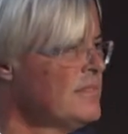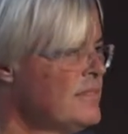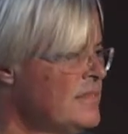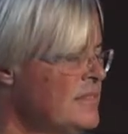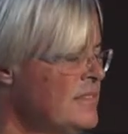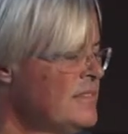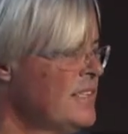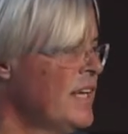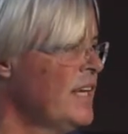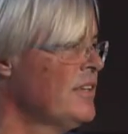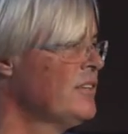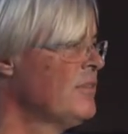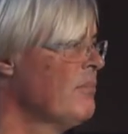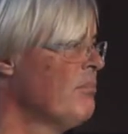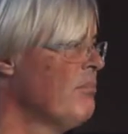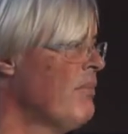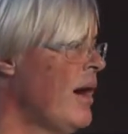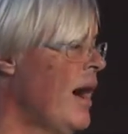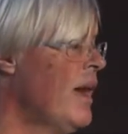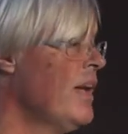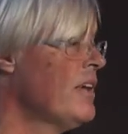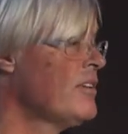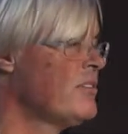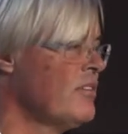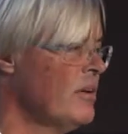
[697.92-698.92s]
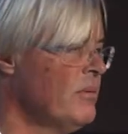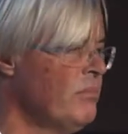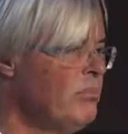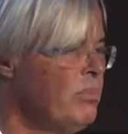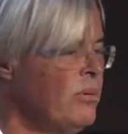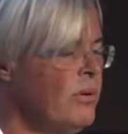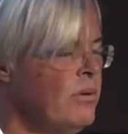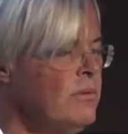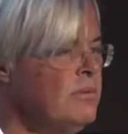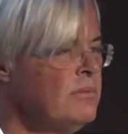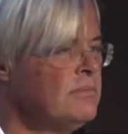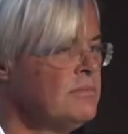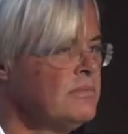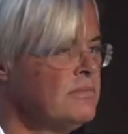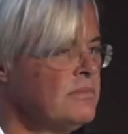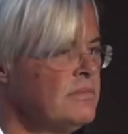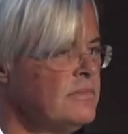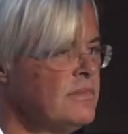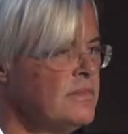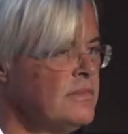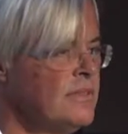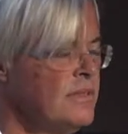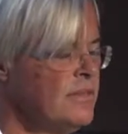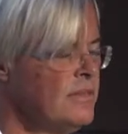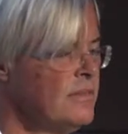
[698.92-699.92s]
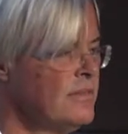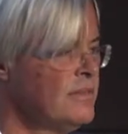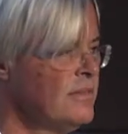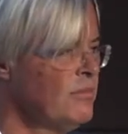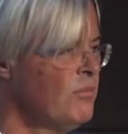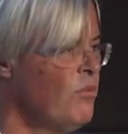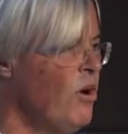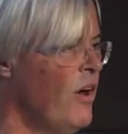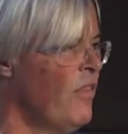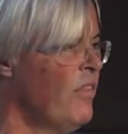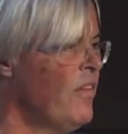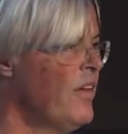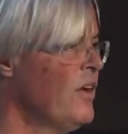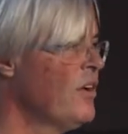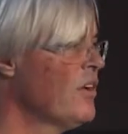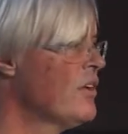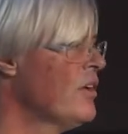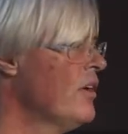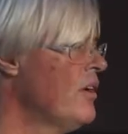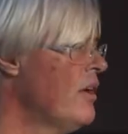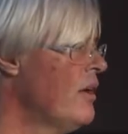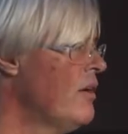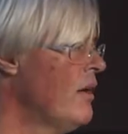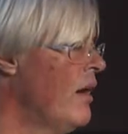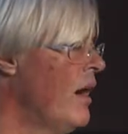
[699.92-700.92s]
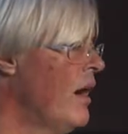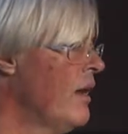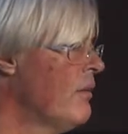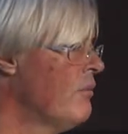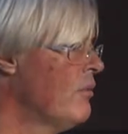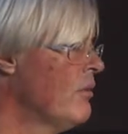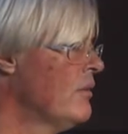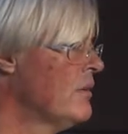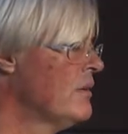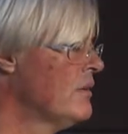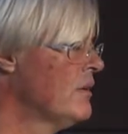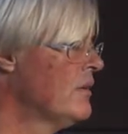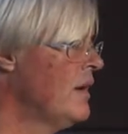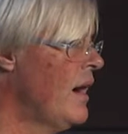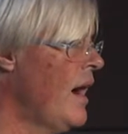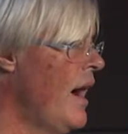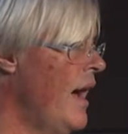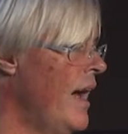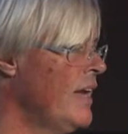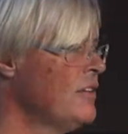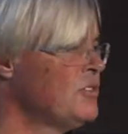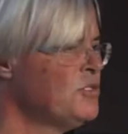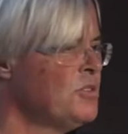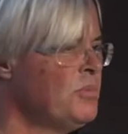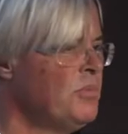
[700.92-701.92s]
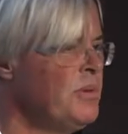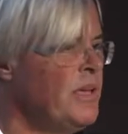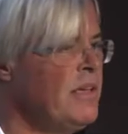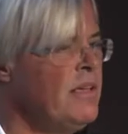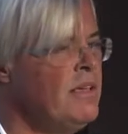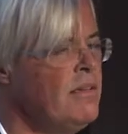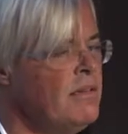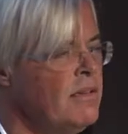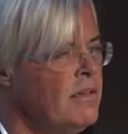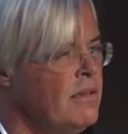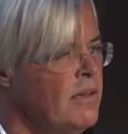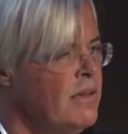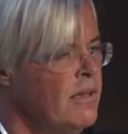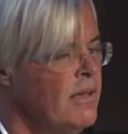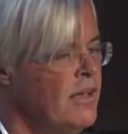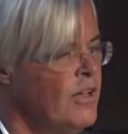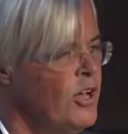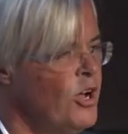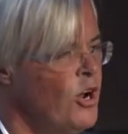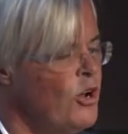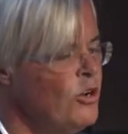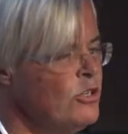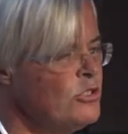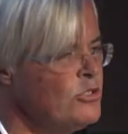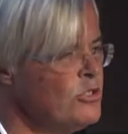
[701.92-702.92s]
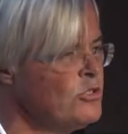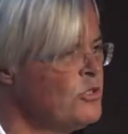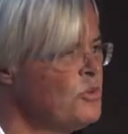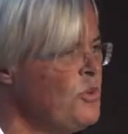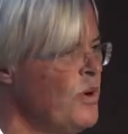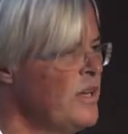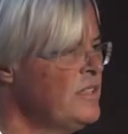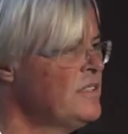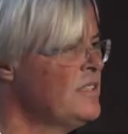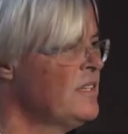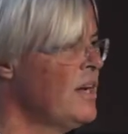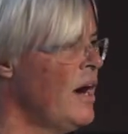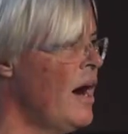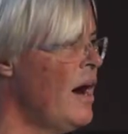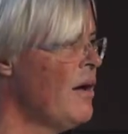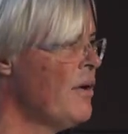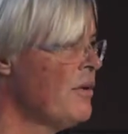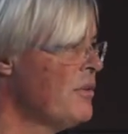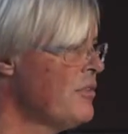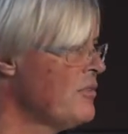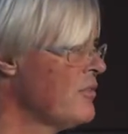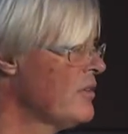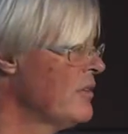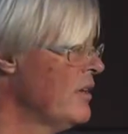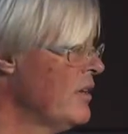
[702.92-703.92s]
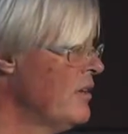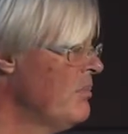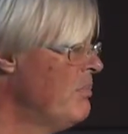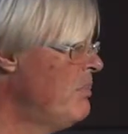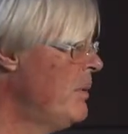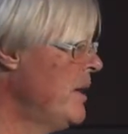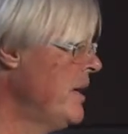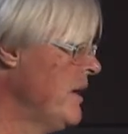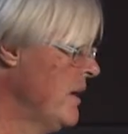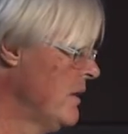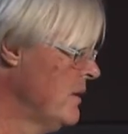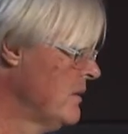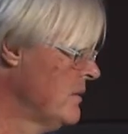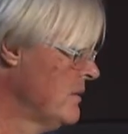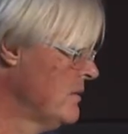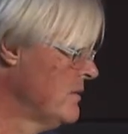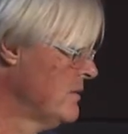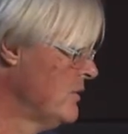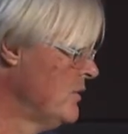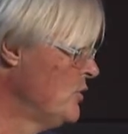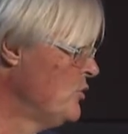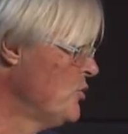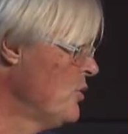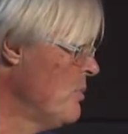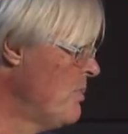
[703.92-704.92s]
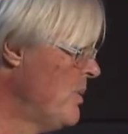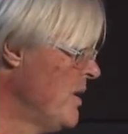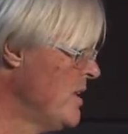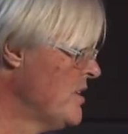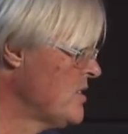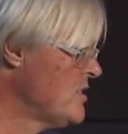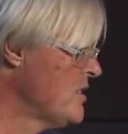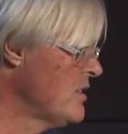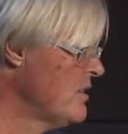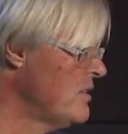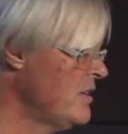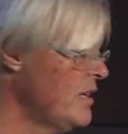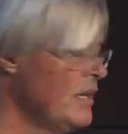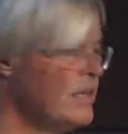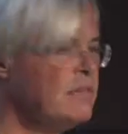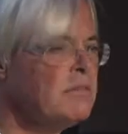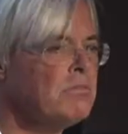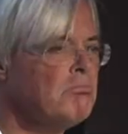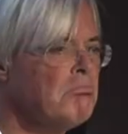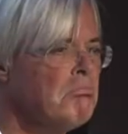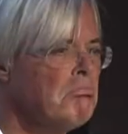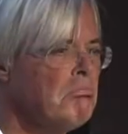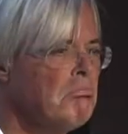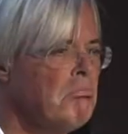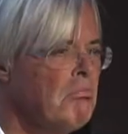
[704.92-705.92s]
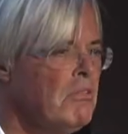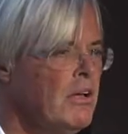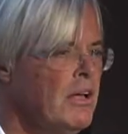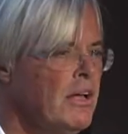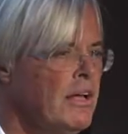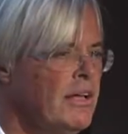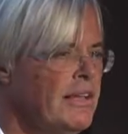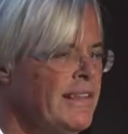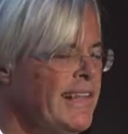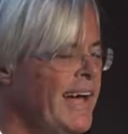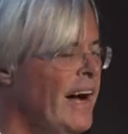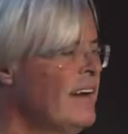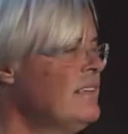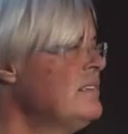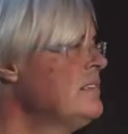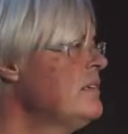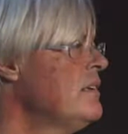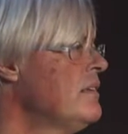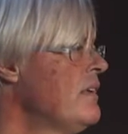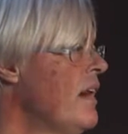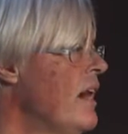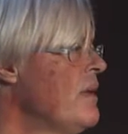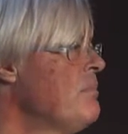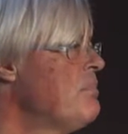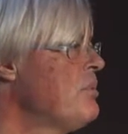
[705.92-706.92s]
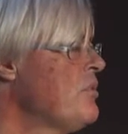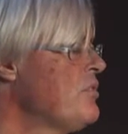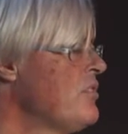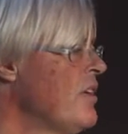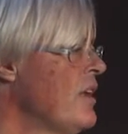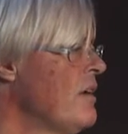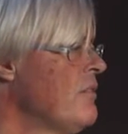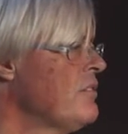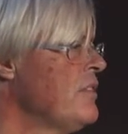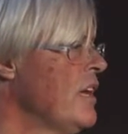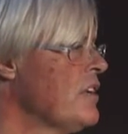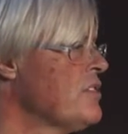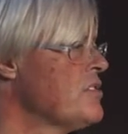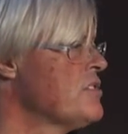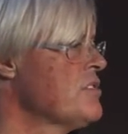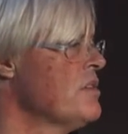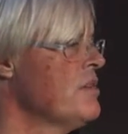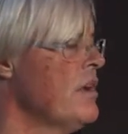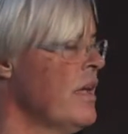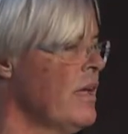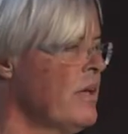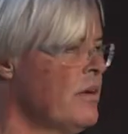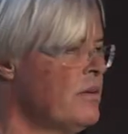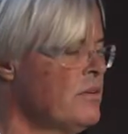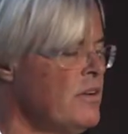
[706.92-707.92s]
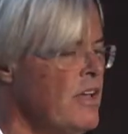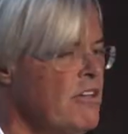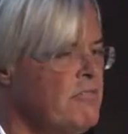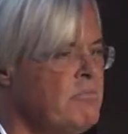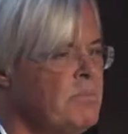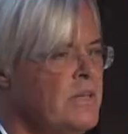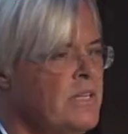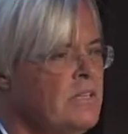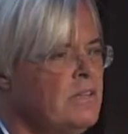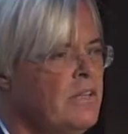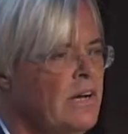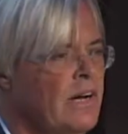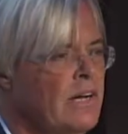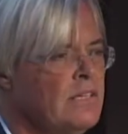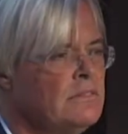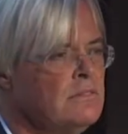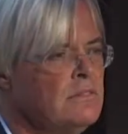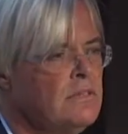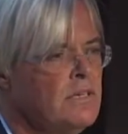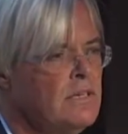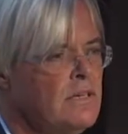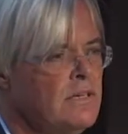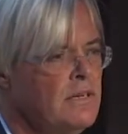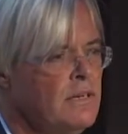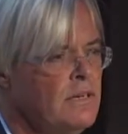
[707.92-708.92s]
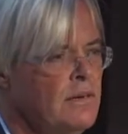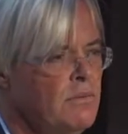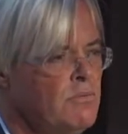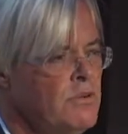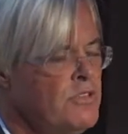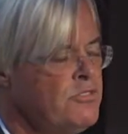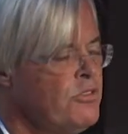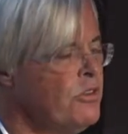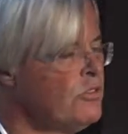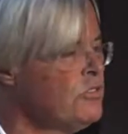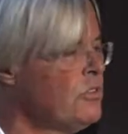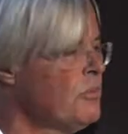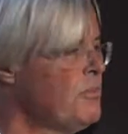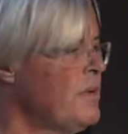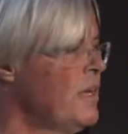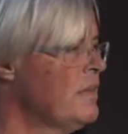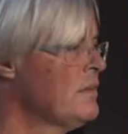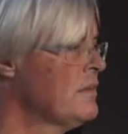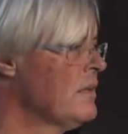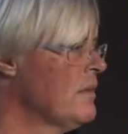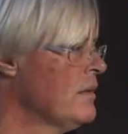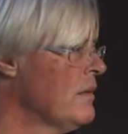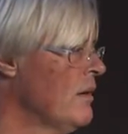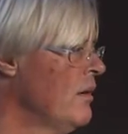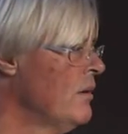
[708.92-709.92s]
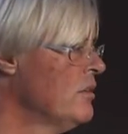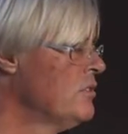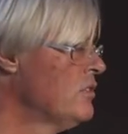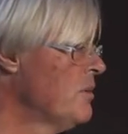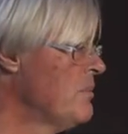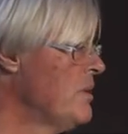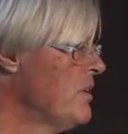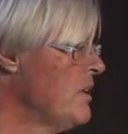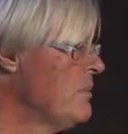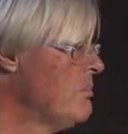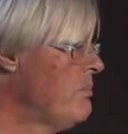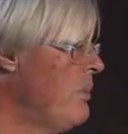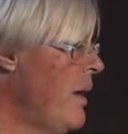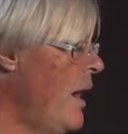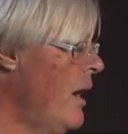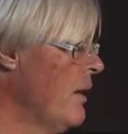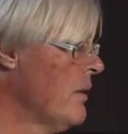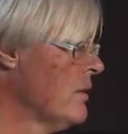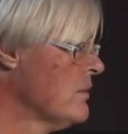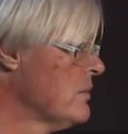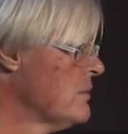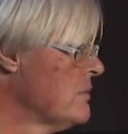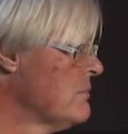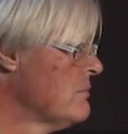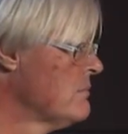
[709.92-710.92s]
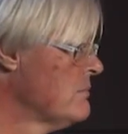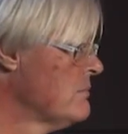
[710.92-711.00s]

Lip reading: Take my example. One day ago, I had to be close to 20 hours in a plane, in 2 planes indeed. 99% of that journey could have been done with automated pilots.